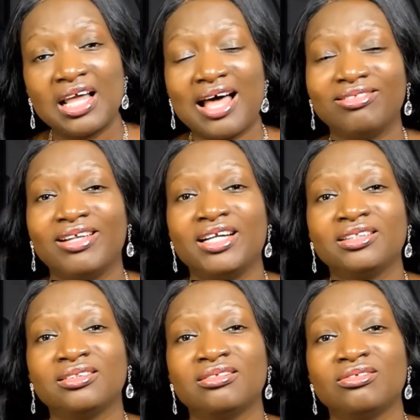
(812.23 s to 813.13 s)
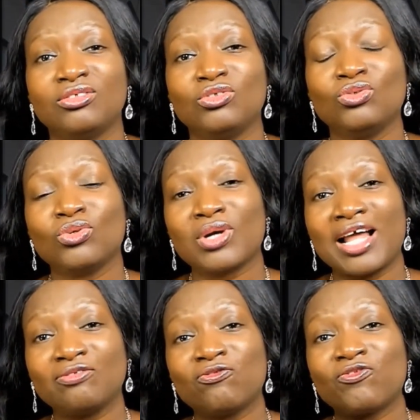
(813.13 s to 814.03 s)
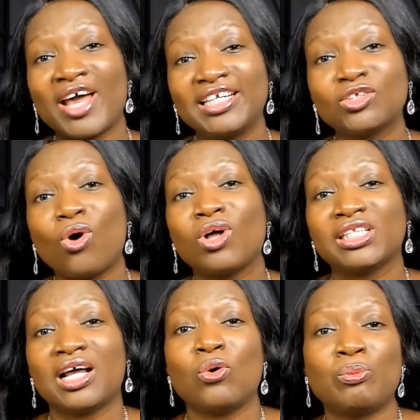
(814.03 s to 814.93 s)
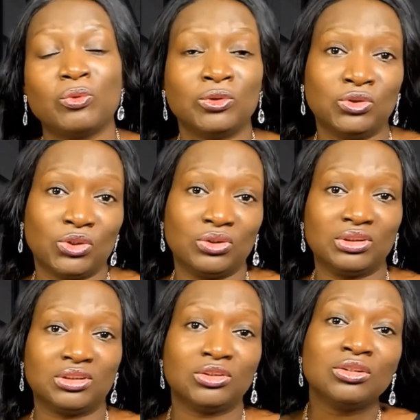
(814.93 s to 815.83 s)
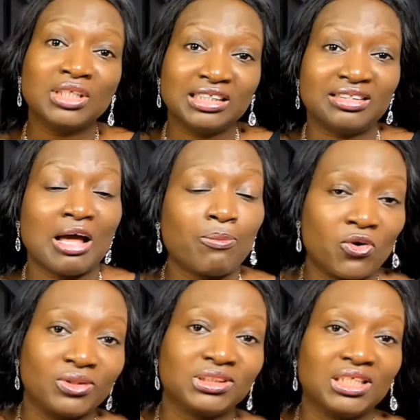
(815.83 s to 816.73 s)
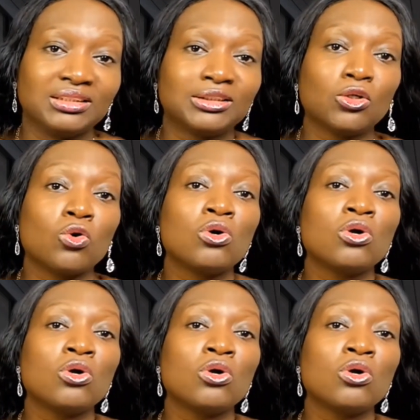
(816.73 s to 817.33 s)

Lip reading: and then you can find other open doors in that process. So